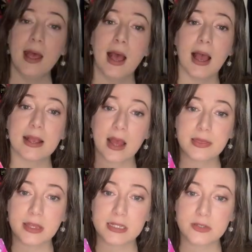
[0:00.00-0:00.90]
I got
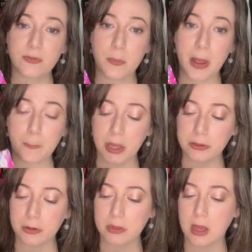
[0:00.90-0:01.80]
this from my
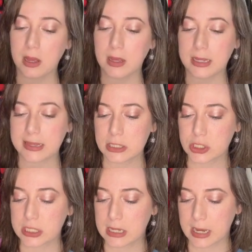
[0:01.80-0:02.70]
mother-in-law. I think
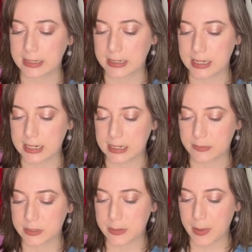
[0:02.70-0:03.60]
she got it in an
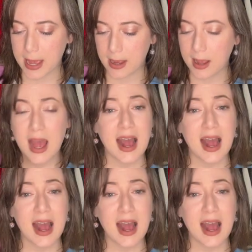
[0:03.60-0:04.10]
Ipsy bag.